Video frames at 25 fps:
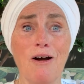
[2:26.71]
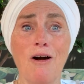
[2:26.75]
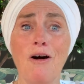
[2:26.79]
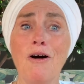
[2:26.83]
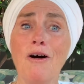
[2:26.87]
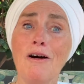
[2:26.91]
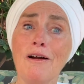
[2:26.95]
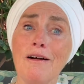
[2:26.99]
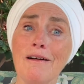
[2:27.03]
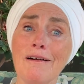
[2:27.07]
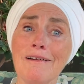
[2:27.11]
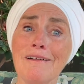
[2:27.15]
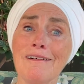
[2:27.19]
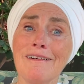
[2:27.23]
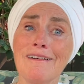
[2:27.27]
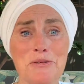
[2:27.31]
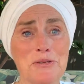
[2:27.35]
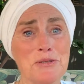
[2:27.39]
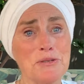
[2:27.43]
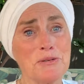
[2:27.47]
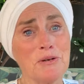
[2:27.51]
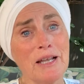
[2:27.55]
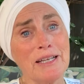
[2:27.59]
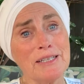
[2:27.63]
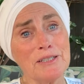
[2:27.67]
Are
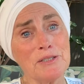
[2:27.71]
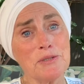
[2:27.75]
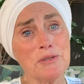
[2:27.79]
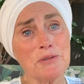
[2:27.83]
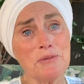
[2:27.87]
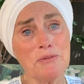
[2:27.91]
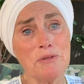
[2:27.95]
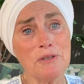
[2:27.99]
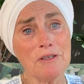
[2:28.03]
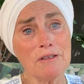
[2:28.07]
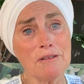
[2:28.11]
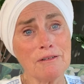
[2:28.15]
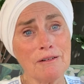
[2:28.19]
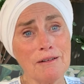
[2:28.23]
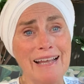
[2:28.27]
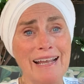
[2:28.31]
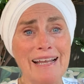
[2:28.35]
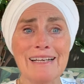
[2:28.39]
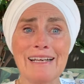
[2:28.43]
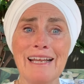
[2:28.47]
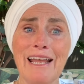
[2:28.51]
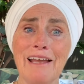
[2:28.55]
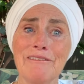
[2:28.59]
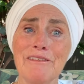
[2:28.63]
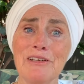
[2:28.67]
trying to work
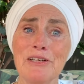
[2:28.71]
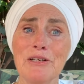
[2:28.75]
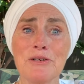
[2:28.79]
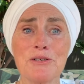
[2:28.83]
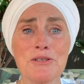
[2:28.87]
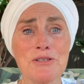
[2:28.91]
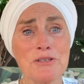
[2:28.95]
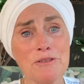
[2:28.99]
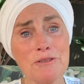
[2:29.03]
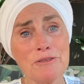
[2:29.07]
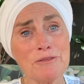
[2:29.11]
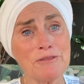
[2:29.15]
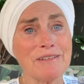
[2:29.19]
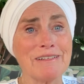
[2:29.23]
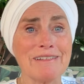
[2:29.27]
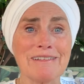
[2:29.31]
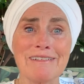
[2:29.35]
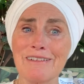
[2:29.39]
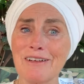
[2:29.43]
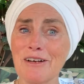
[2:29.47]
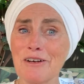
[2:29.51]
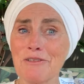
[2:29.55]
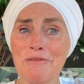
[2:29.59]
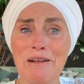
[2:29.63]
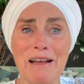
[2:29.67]
and having your
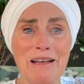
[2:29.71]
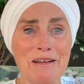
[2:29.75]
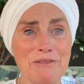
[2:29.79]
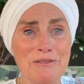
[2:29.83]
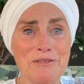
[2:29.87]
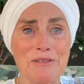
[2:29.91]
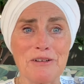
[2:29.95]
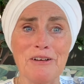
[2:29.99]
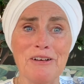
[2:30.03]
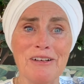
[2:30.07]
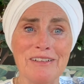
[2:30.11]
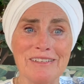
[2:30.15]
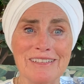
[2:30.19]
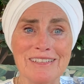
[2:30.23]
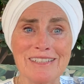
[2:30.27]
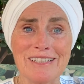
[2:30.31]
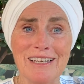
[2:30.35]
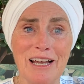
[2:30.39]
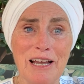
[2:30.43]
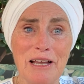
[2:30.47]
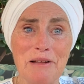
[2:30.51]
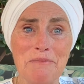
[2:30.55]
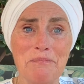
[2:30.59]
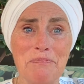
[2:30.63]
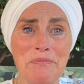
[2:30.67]
children around all the
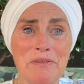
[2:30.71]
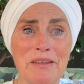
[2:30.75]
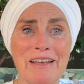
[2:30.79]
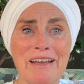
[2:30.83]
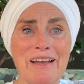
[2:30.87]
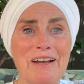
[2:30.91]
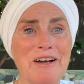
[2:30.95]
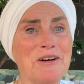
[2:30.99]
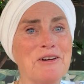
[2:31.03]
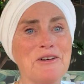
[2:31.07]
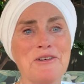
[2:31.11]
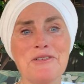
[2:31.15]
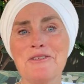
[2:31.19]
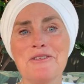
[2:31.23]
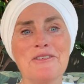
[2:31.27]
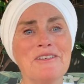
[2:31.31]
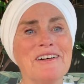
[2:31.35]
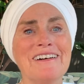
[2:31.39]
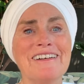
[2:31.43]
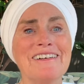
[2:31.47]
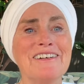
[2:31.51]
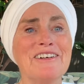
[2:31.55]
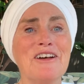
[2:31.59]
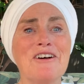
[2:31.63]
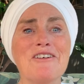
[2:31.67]
time who
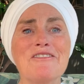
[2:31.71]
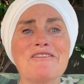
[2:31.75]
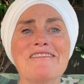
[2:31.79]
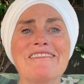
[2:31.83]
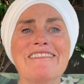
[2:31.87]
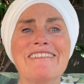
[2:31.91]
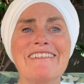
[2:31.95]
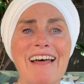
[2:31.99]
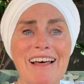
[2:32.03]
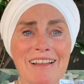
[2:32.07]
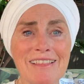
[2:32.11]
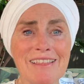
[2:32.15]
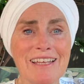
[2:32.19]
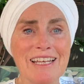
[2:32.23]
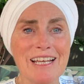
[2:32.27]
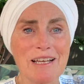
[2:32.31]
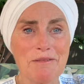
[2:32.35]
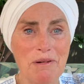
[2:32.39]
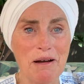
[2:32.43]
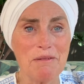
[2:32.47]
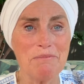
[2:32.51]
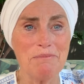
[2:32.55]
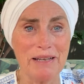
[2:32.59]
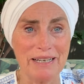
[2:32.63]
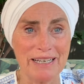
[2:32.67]
know nothing
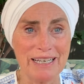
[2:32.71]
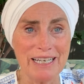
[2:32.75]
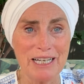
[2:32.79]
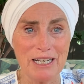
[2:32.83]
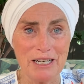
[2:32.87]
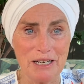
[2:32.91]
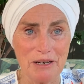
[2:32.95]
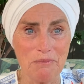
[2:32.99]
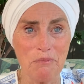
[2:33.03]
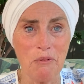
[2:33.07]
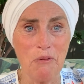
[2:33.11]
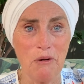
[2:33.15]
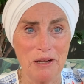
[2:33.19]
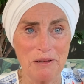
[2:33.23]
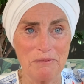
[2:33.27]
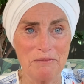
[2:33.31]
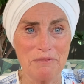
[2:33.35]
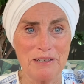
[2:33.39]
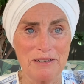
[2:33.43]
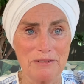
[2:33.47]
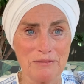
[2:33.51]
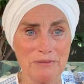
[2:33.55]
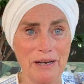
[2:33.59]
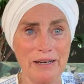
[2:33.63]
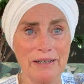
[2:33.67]
about making an
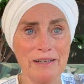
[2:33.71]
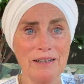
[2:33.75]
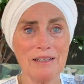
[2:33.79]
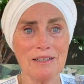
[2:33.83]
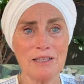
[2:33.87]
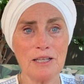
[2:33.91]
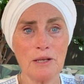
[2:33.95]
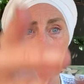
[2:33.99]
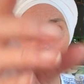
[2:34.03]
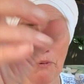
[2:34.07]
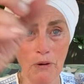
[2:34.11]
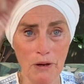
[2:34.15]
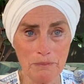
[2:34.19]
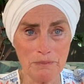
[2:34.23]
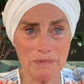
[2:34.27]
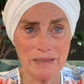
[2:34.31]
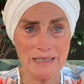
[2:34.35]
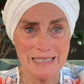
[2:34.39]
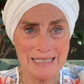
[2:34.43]
appointment, right? The appointment